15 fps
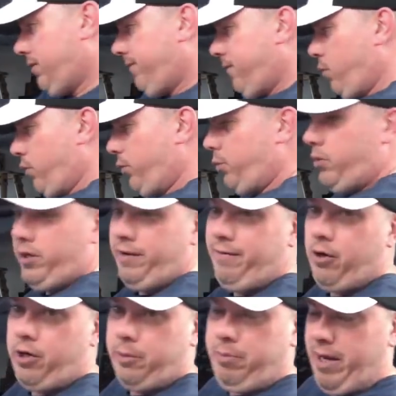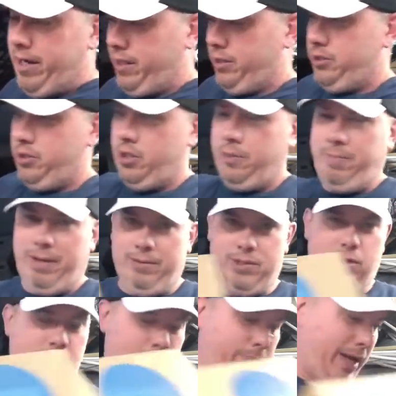fourth one I've already packaged up. I was already